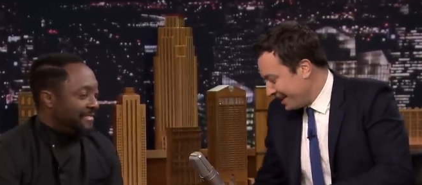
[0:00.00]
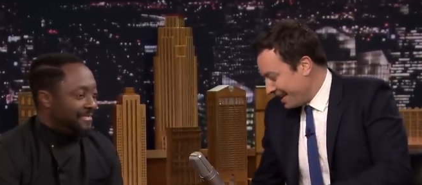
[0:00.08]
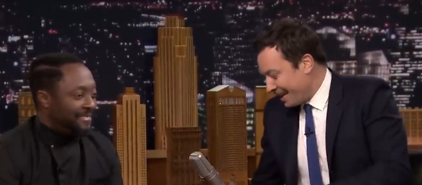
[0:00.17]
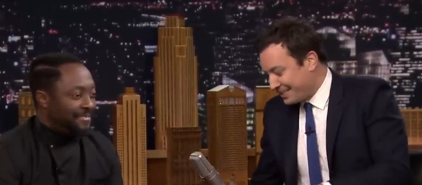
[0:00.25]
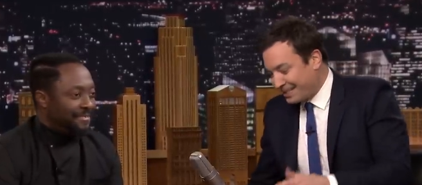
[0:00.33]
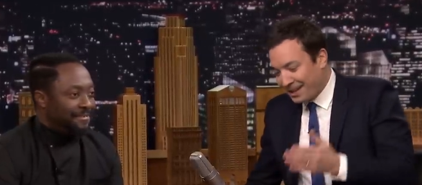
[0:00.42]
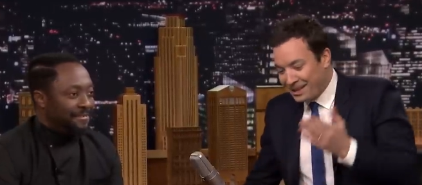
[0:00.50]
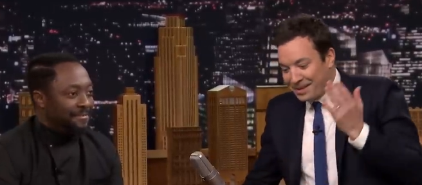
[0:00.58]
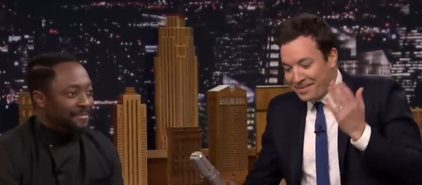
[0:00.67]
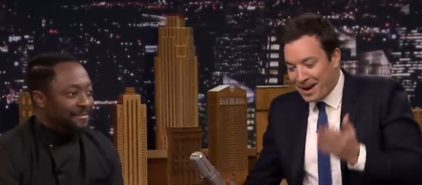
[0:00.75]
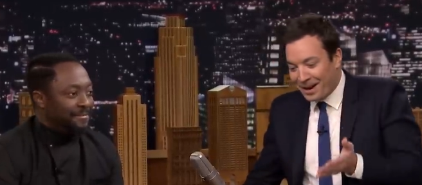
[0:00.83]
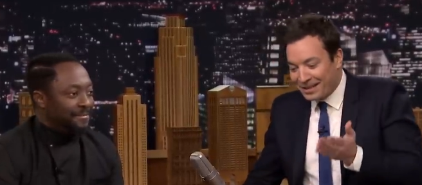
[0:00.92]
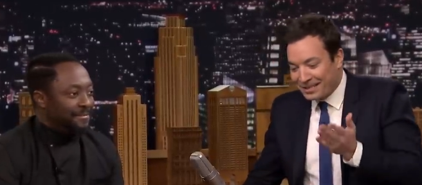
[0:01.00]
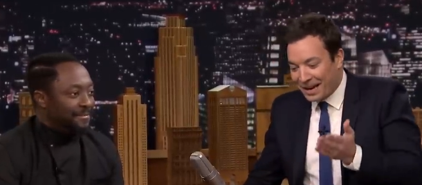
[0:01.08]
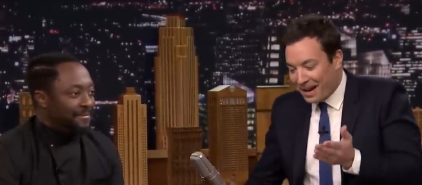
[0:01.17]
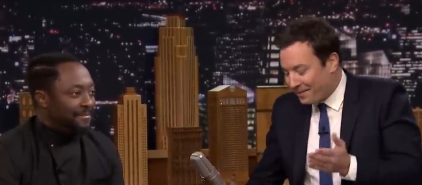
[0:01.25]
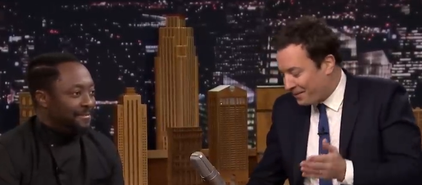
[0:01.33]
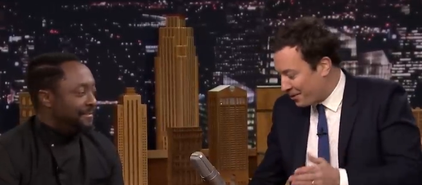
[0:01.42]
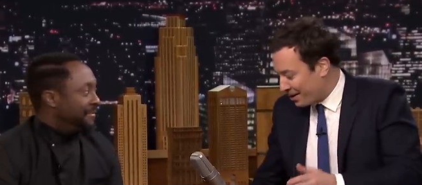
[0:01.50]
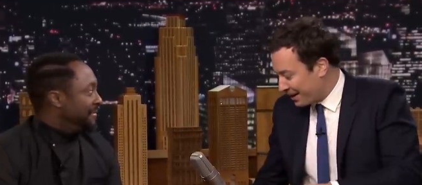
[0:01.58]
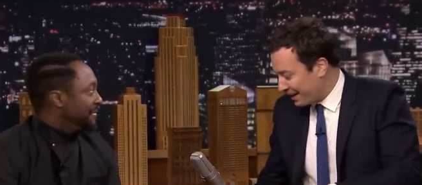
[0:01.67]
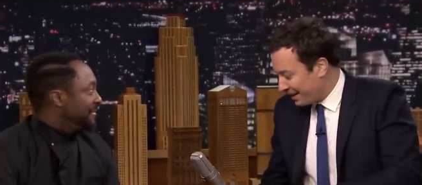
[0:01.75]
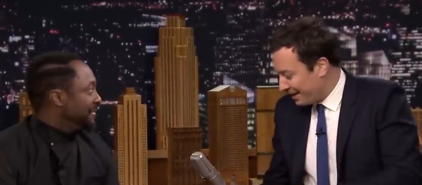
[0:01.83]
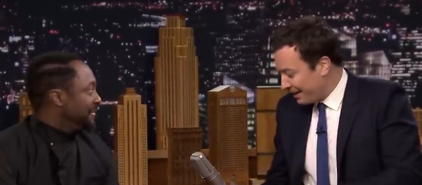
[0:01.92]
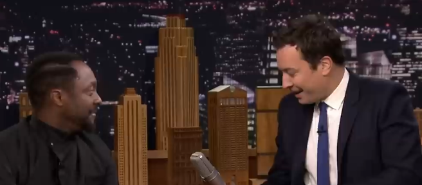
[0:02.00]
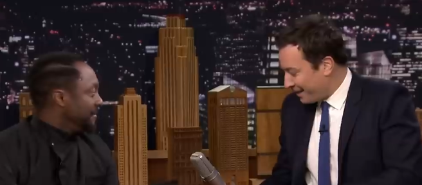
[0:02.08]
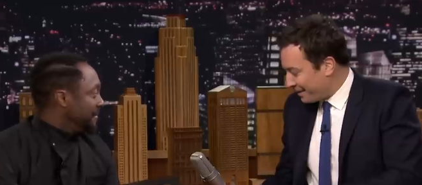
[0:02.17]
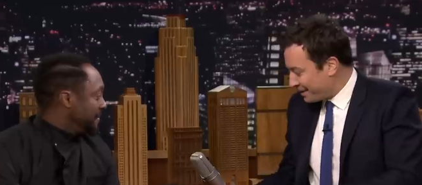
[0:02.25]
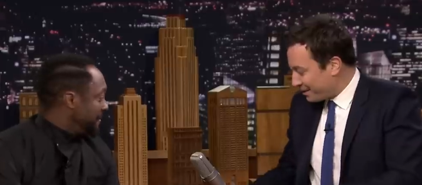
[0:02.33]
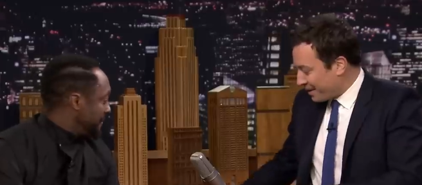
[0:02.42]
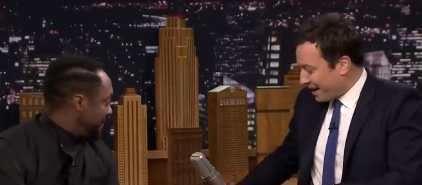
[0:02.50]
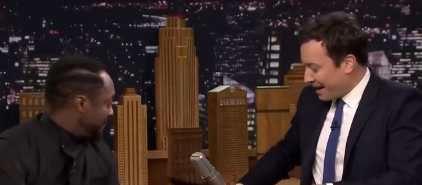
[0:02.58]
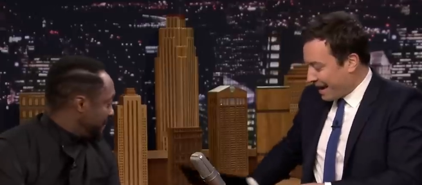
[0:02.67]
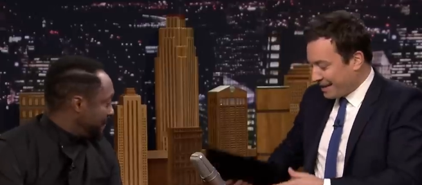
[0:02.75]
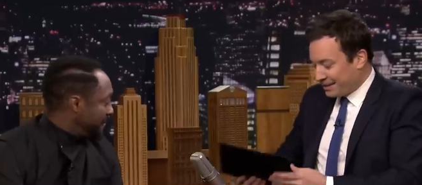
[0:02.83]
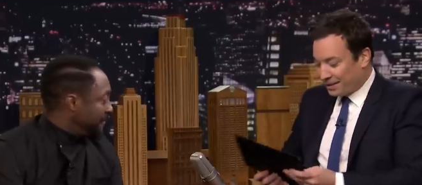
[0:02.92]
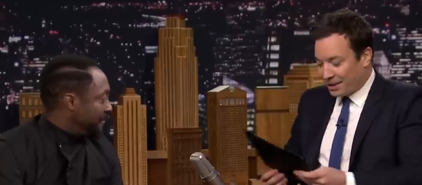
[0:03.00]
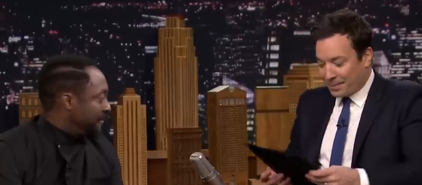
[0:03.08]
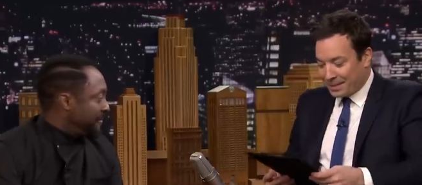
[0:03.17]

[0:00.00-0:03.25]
Speaker 1: It's on the America's Top 40. Elvis Duran has to talk.